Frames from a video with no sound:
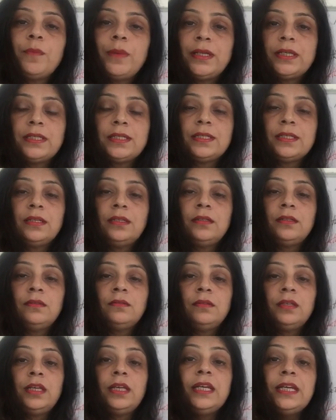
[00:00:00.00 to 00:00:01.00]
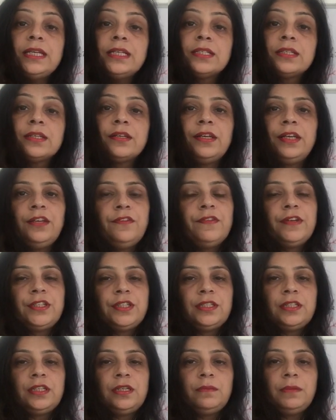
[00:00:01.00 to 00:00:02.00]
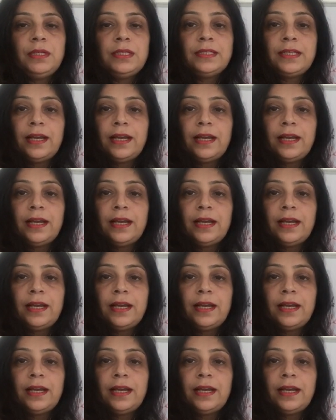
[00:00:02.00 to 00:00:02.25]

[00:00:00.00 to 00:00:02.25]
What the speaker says: medicine, eat green vegetables.